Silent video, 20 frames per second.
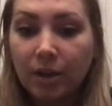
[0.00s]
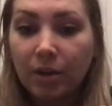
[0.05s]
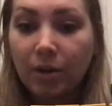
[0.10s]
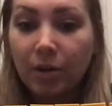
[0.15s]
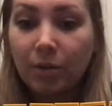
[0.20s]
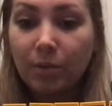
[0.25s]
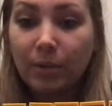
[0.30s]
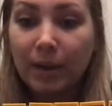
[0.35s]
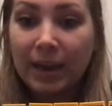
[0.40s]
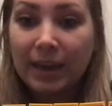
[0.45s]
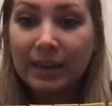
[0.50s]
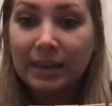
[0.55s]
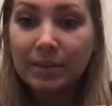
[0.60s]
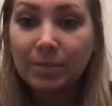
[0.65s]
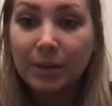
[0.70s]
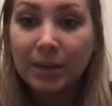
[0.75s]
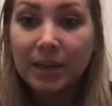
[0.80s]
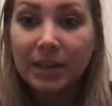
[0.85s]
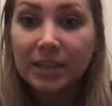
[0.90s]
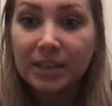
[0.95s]
correct.
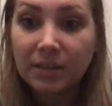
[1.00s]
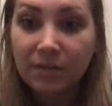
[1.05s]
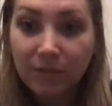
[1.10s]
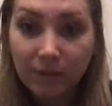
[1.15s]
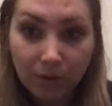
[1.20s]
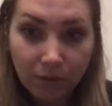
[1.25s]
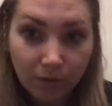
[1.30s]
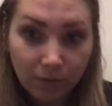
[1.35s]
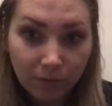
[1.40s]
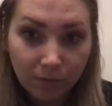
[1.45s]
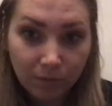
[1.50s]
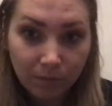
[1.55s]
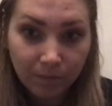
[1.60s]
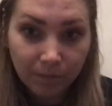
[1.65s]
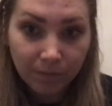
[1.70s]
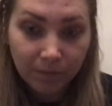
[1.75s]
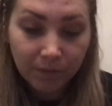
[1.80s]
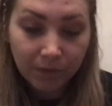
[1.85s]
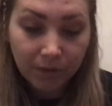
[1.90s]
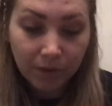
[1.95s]
Because if you
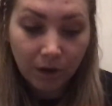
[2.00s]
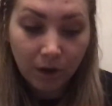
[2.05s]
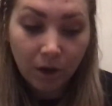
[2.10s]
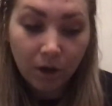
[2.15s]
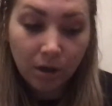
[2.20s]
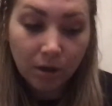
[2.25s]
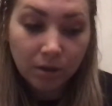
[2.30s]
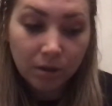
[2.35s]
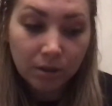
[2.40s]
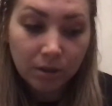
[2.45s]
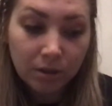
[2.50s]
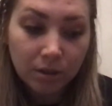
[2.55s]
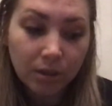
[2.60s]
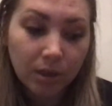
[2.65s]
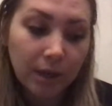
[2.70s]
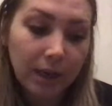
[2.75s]
aren't